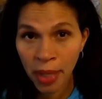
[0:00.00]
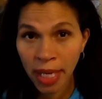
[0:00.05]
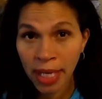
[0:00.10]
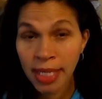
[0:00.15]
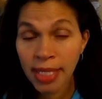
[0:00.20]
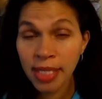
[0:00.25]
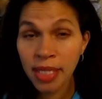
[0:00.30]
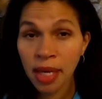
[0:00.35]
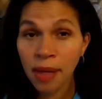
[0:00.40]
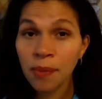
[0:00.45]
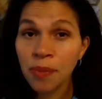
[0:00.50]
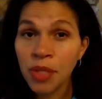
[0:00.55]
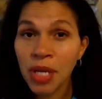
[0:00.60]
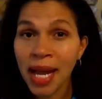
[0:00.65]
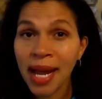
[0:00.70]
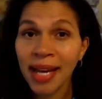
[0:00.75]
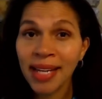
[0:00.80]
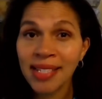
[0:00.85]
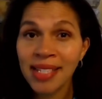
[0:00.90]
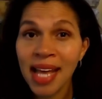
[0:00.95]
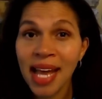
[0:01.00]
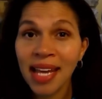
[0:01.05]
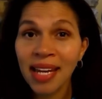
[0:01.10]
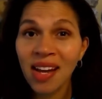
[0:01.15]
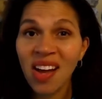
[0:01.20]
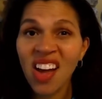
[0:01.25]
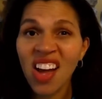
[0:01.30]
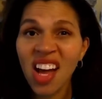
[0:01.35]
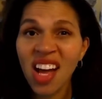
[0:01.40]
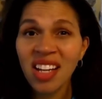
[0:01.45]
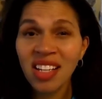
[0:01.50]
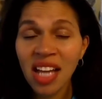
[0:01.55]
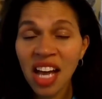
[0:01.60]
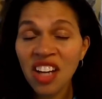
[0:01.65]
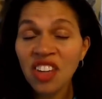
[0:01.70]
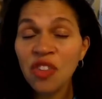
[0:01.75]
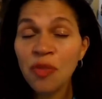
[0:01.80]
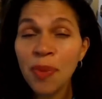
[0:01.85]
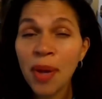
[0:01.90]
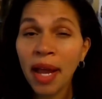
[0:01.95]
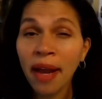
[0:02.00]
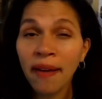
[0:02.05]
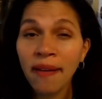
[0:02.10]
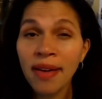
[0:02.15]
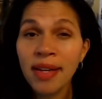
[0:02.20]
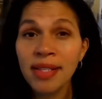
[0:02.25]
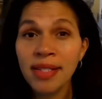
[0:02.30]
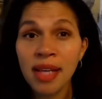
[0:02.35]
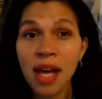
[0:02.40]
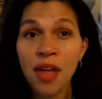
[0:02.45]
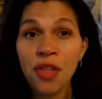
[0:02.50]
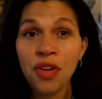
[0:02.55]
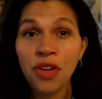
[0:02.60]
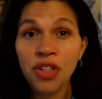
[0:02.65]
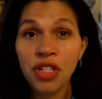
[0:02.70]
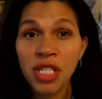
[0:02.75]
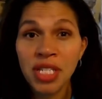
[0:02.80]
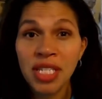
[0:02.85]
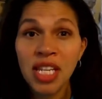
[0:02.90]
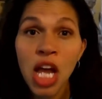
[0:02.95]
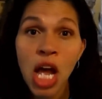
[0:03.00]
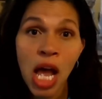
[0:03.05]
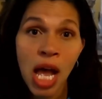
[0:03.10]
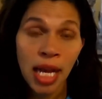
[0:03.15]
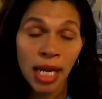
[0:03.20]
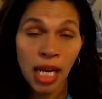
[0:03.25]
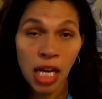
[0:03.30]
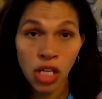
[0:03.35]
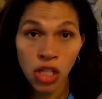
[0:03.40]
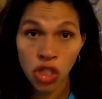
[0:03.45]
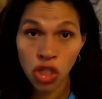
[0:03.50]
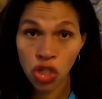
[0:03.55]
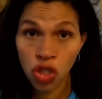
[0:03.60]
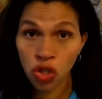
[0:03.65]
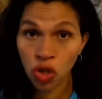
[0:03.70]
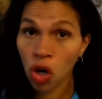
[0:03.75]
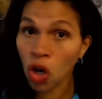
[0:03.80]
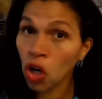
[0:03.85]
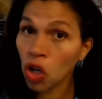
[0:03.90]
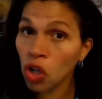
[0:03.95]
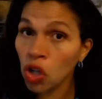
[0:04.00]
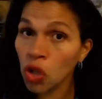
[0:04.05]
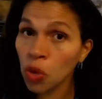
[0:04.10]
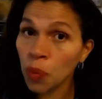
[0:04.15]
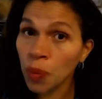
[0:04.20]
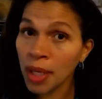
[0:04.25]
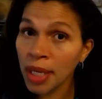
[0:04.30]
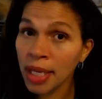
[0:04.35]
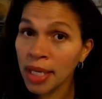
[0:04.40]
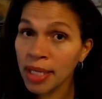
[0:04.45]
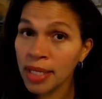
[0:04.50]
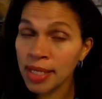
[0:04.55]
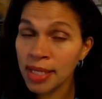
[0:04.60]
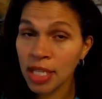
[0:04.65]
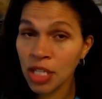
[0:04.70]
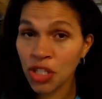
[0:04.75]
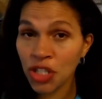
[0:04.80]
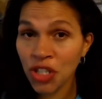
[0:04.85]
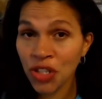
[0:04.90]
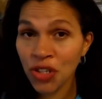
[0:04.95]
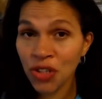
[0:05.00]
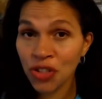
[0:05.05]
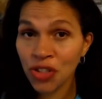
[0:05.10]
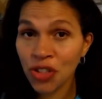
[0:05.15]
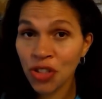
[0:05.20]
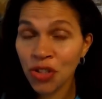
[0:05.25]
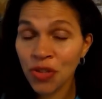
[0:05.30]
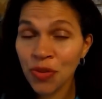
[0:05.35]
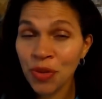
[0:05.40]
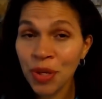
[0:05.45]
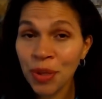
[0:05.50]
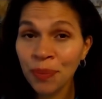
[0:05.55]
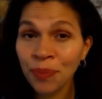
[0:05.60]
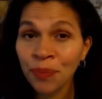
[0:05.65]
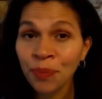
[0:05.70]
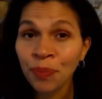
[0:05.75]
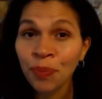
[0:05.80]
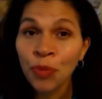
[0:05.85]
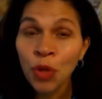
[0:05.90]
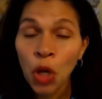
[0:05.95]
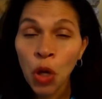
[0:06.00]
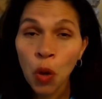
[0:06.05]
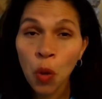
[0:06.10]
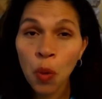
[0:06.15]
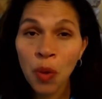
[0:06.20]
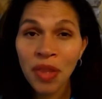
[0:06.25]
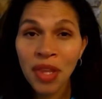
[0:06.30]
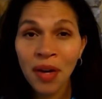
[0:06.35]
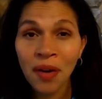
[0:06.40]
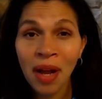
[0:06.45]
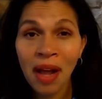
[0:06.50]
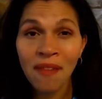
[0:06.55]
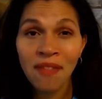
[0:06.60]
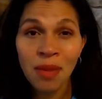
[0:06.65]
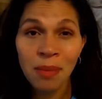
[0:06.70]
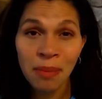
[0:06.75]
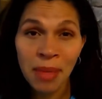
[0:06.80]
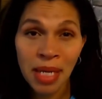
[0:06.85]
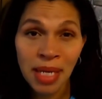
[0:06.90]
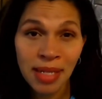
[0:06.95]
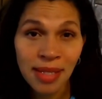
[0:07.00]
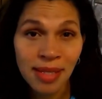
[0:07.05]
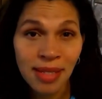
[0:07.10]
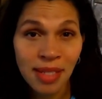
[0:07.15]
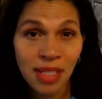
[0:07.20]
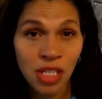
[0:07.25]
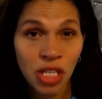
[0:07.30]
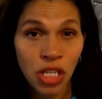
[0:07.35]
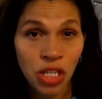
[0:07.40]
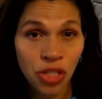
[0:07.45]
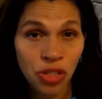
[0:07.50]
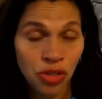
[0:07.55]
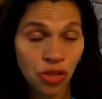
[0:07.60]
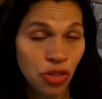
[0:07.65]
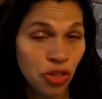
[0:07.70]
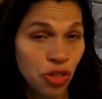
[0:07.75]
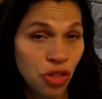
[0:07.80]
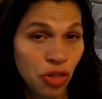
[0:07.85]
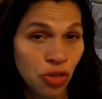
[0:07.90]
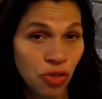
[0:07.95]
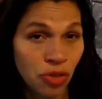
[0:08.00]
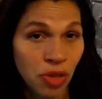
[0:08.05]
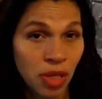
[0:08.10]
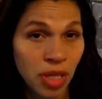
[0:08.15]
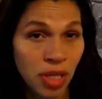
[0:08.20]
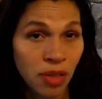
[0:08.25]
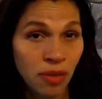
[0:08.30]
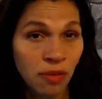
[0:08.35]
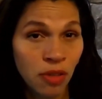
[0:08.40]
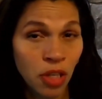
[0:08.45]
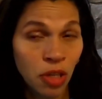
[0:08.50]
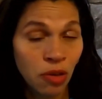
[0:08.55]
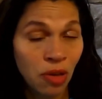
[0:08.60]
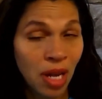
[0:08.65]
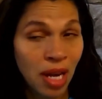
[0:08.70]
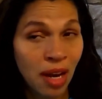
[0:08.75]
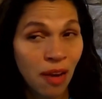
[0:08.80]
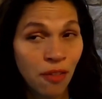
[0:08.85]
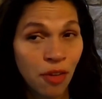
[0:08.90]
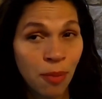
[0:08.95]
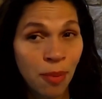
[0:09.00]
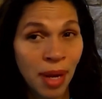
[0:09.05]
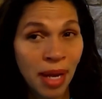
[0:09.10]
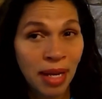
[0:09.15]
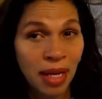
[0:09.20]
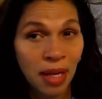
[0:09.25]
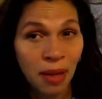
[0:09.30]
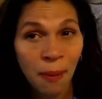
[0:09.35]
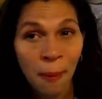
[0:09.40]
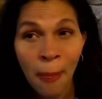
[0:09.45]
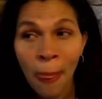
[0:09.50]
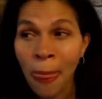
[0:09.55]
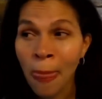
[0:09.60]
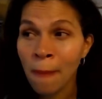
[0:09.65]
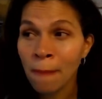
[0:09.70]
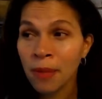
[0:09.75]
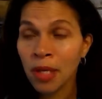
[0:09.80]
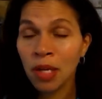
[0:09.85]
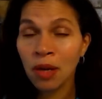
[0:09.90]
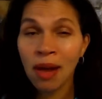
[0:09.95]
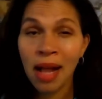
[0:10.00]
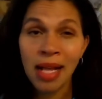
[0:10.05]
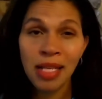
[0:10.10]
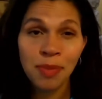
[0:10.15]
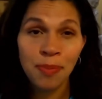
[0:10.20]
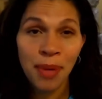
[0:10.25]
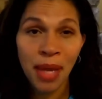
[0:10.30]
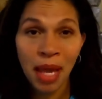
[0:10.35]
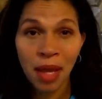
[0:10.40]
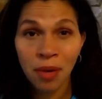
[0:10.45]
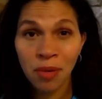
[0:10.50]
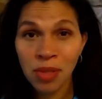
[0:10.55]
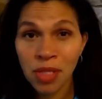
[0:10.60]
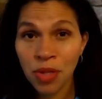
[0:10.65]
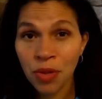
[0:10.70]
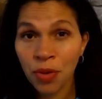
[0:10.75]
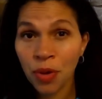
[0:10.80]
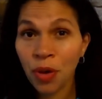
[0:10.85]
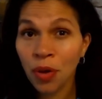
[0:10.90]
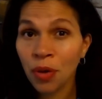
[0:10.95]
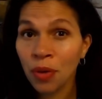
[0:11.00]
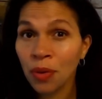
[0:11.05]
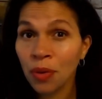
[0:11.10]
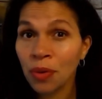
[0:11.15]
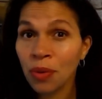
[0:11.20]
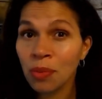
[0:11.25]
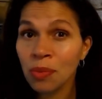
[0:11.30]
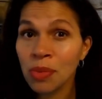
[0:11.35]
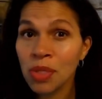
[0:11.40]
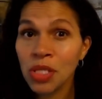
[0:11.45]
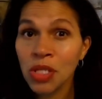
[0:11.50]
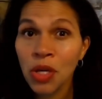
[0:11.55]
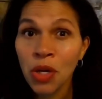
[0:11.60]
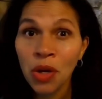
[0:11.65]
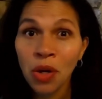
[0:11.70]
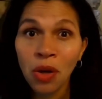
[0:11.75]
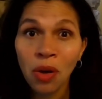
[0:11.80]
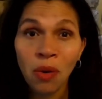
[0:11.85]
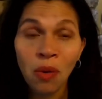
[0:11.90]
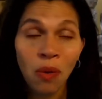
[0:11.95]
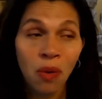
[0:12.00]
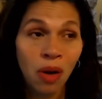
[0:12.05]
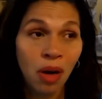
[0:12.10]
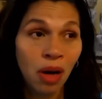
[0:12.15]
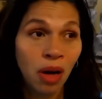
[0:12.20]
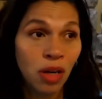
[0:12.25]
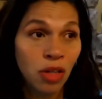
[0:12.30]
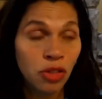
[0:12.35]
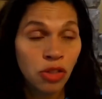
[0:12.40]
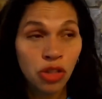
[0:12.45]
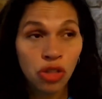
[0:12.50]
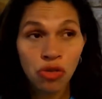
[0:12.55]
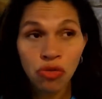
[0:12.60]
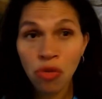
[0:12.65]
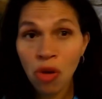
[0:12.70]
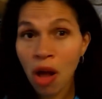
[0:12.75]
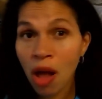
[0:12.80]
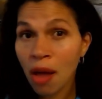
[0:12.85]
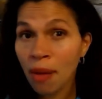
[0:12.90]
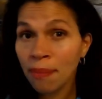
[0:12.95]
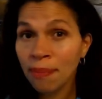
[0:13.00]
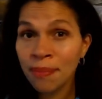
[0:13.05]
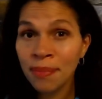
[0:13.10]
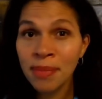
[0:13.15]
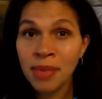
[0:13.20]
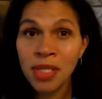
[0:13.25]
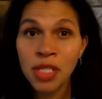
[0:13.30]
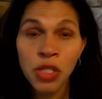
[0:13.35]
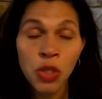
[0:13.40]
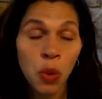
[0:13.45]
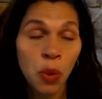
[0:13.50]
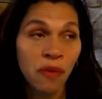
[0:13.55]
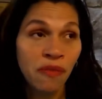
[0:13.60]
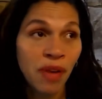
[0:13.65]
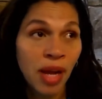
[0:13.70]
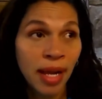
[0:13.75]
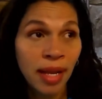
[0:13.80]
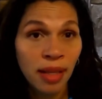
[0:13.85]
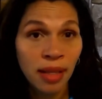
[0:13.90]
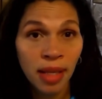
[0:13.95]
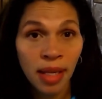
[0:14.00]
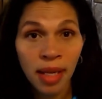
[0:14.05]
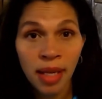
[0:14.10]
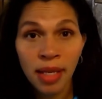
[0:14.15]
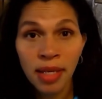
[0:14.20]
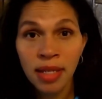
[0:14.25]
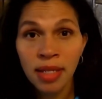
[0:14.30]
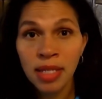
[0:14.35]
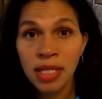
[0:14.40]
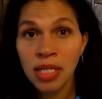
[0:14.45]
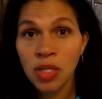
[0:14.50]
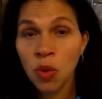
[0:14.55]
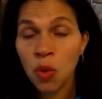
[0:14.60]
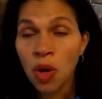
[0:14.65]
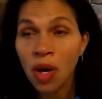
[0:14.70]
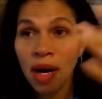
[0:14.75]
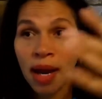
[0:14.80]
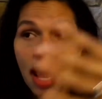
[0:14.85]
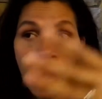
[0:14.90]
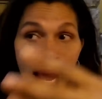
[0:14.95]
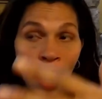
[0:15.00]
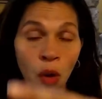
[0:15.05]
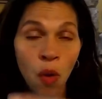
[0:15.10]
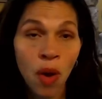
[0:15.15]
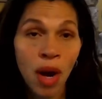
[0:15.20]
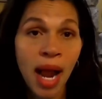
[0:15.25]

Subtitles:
pick subjects that a lot of parents either just kind of struggle with teaching their children, or they don't have the means to teach their children. Not everybody, has pianos in their homes, or drums, or violins, or